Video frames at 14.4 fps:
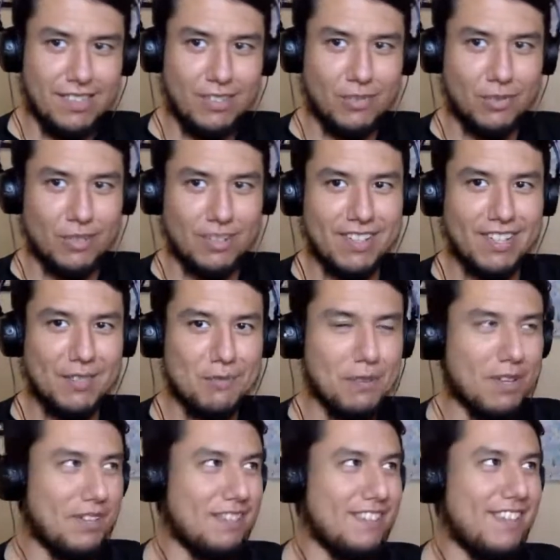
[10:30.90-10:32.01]
wouldn't have
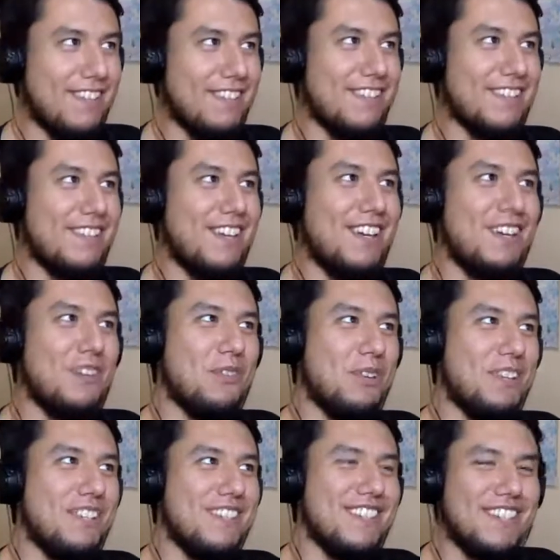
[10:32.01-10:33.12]
Blair says he
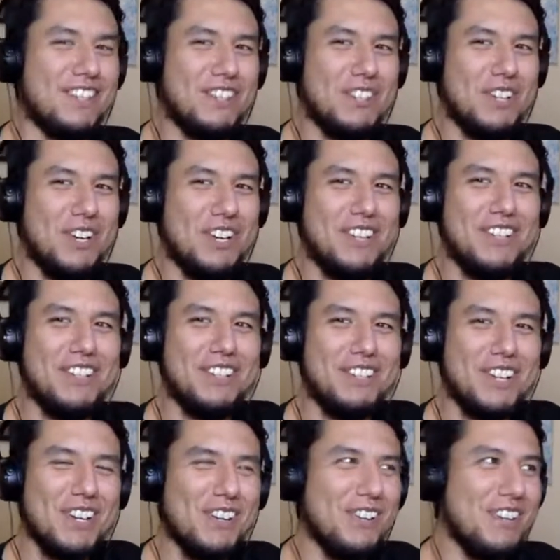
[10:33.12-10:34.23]
wouldn't say
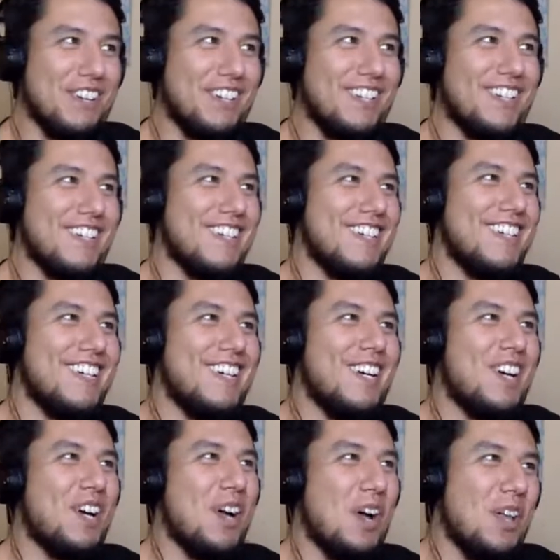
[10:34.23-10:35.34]
degenerate.
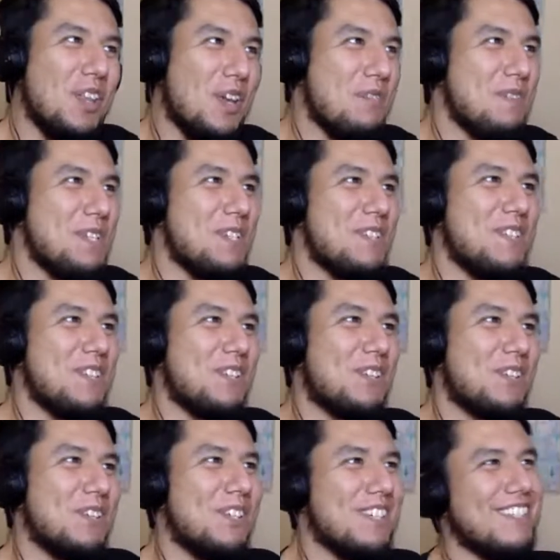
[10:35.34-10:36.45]
That means he
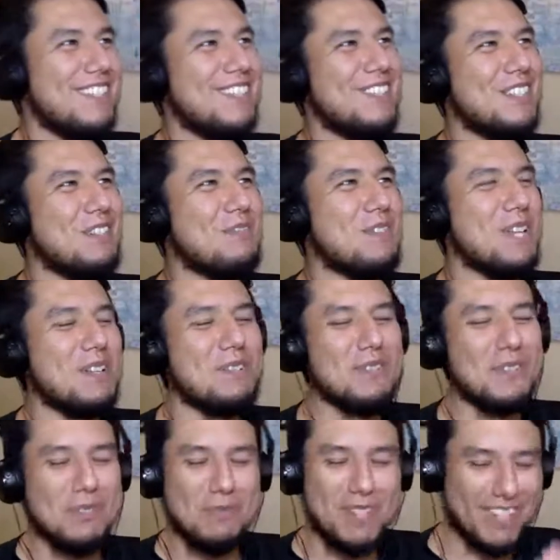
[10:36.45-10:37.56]
agrees on some
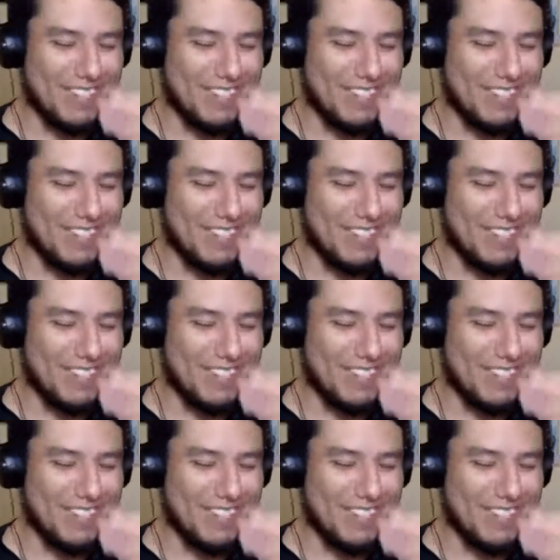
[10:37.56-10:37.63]
level. Oh my